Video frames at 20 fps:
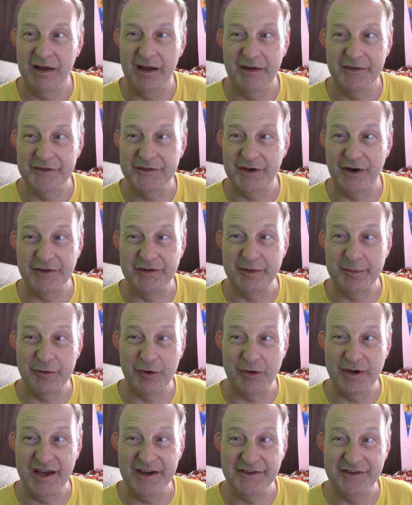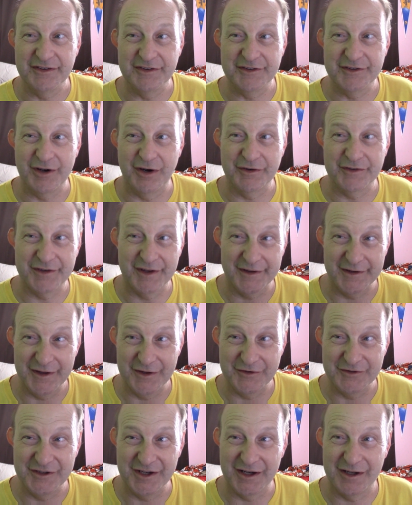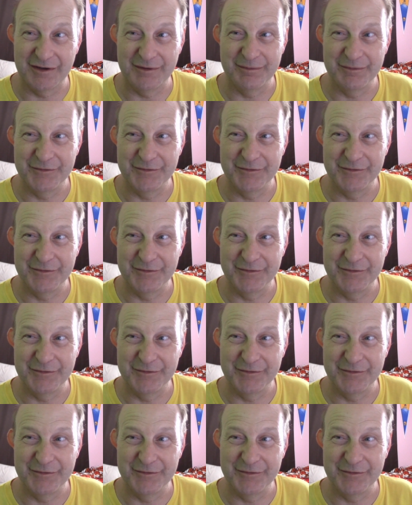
Starship Location starts on the other channel.